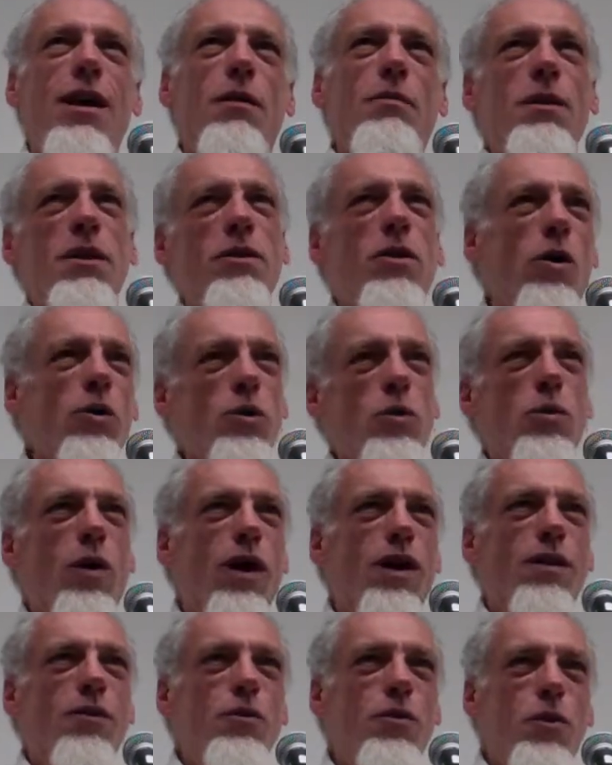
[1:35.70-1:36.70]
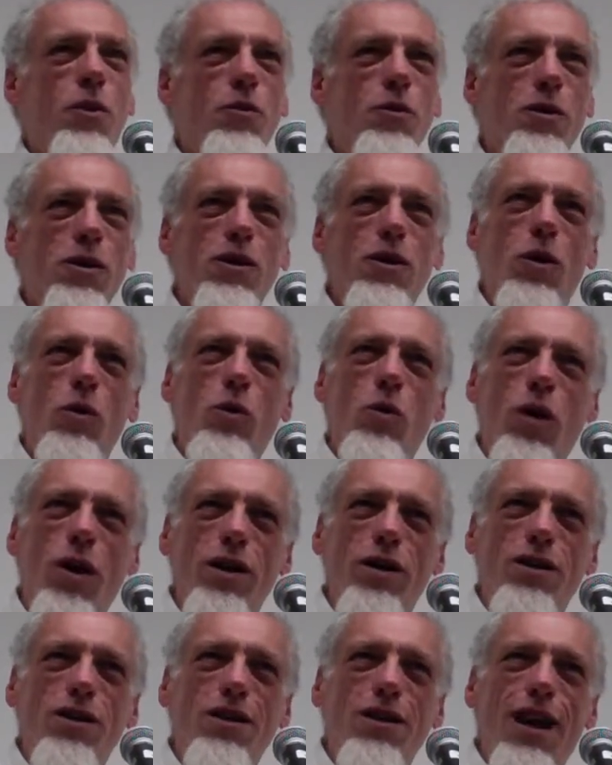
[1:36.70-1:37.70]
being told to write if you don't really know
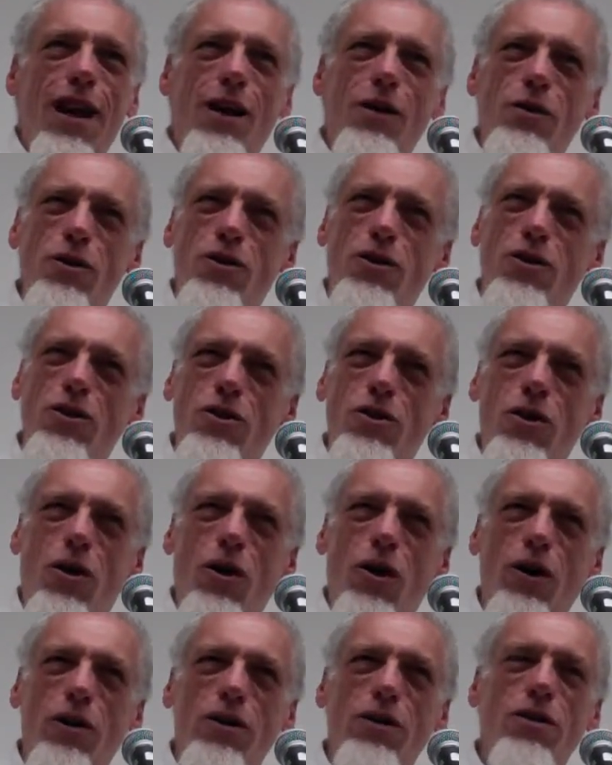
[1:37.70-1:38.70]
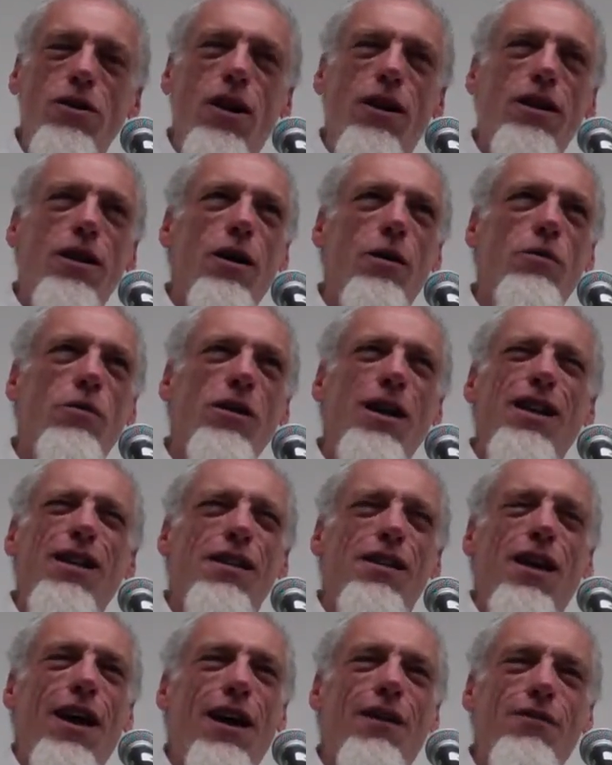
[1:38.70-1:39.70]
how to start is not helpful.
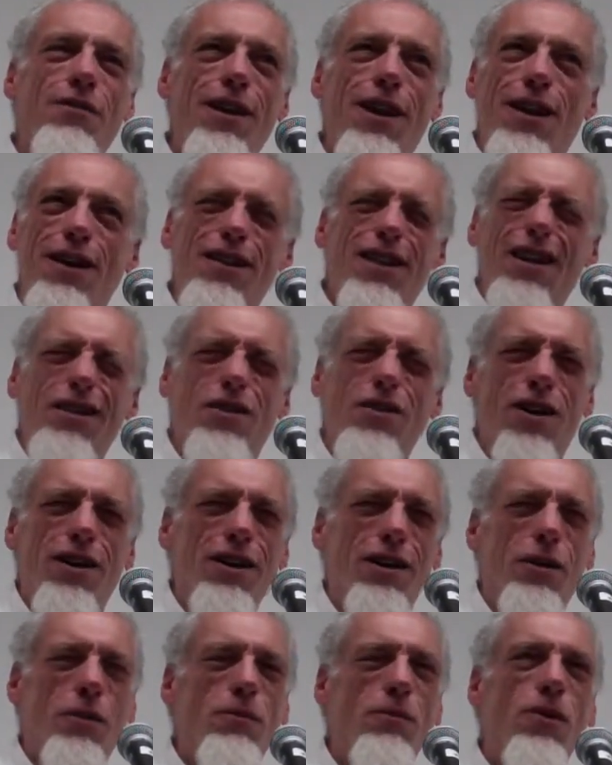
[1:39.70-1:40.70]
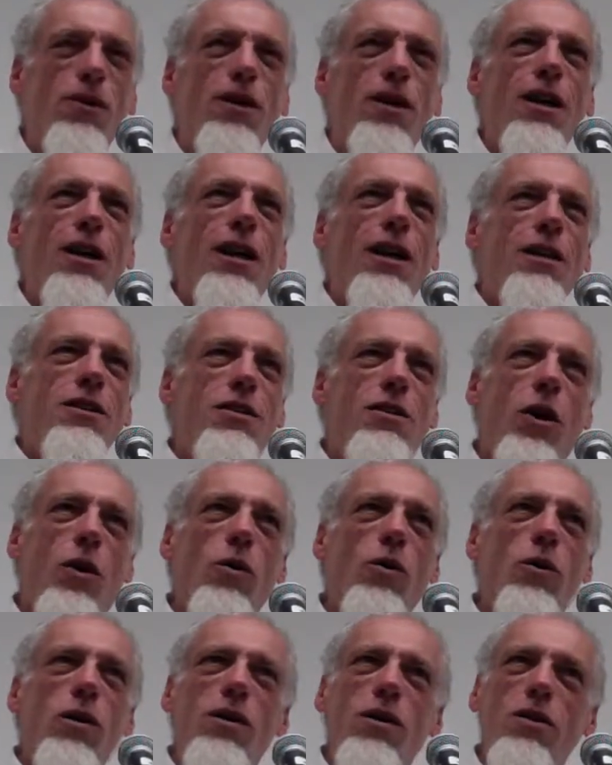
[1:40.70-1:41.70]
Getting laughed at, that's not helpful.
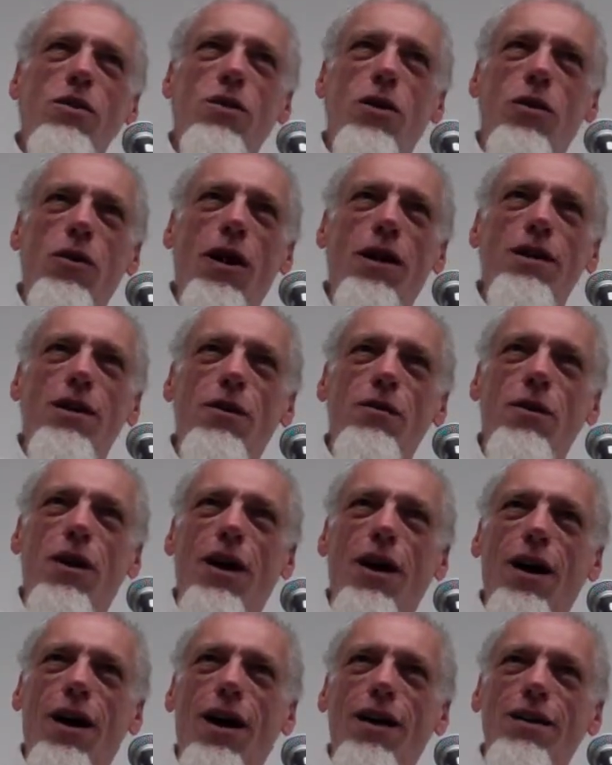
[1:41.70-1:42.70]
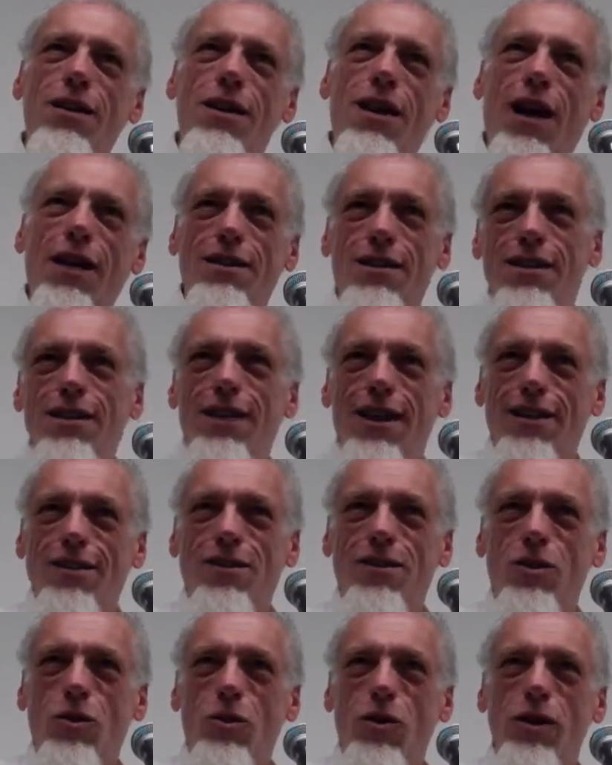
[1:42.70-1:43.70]
So I didn't
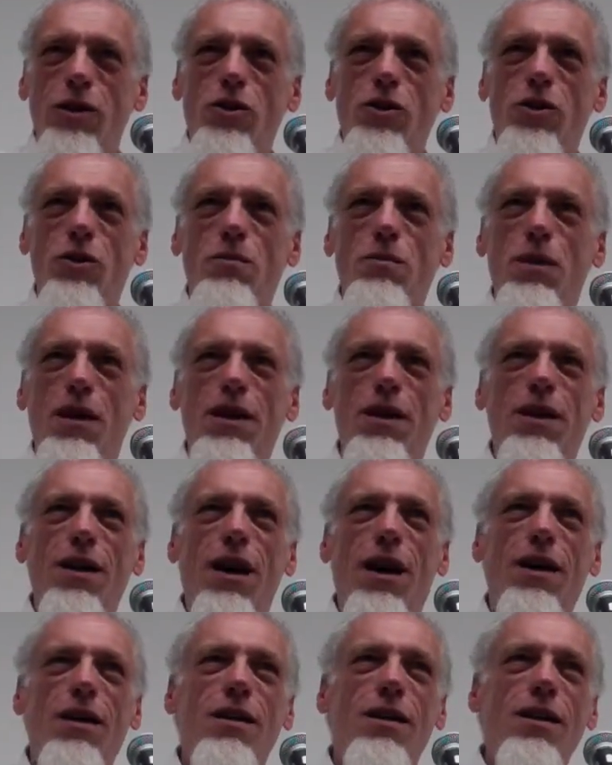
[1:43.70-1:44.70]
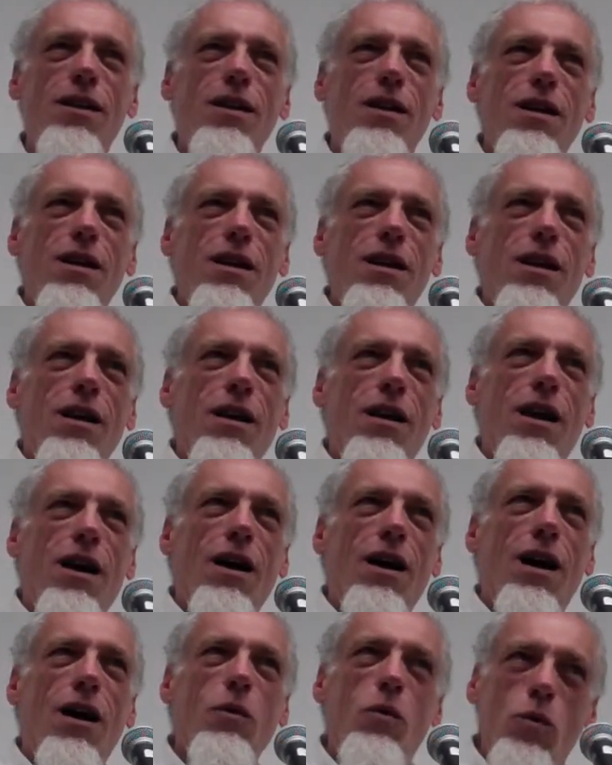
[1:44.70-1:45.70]
ask the question, but
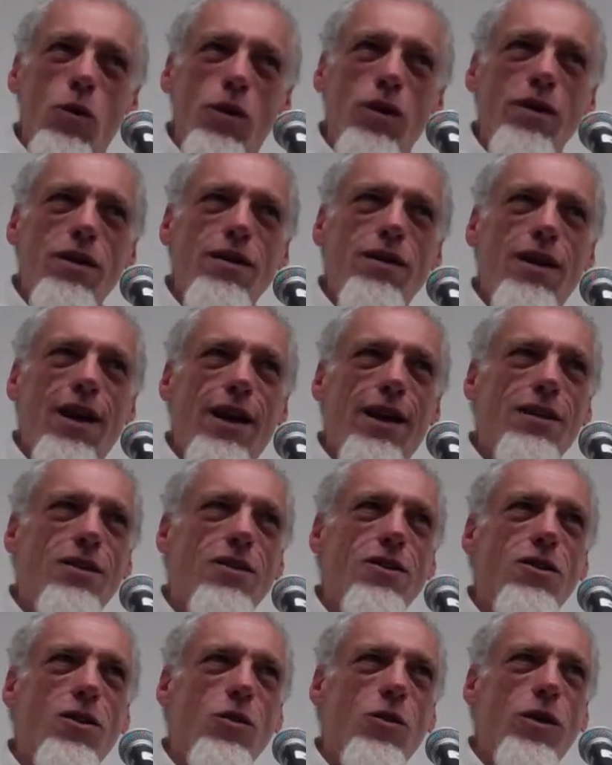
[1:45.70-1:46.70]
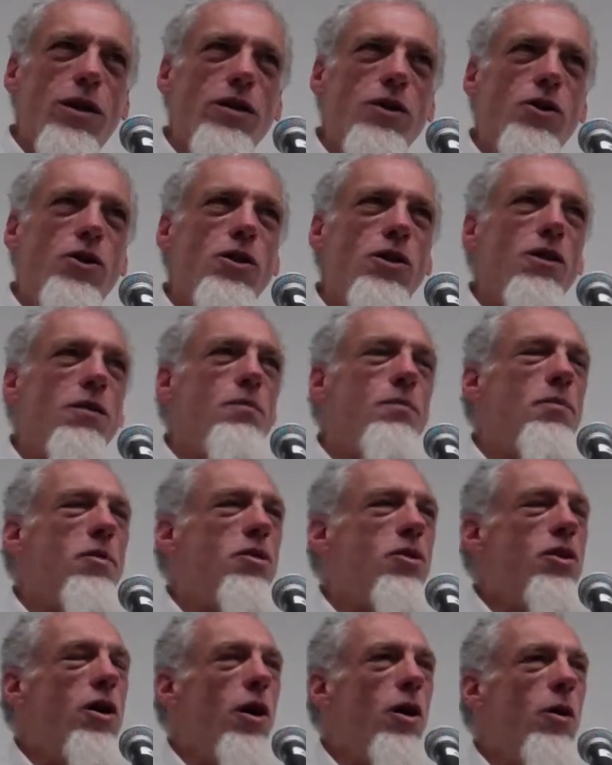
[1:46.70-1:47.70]
I wanted to ask the question.
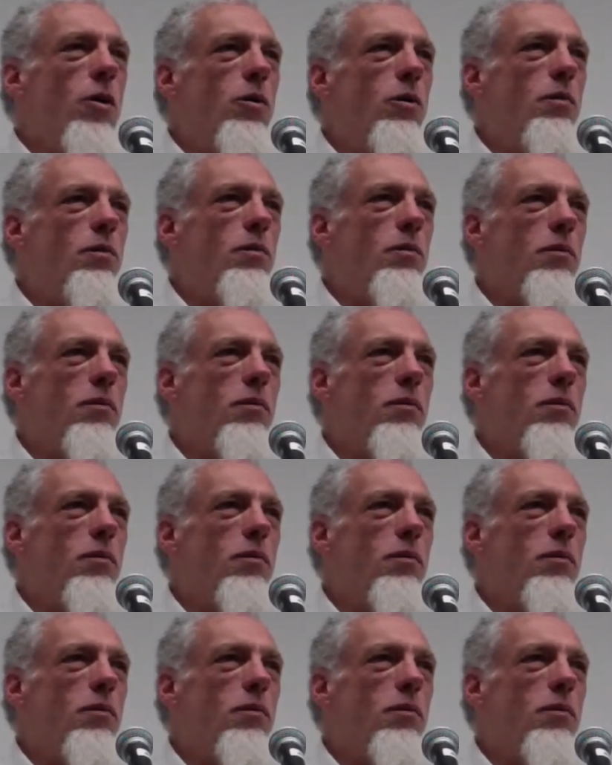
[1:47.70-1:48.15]
So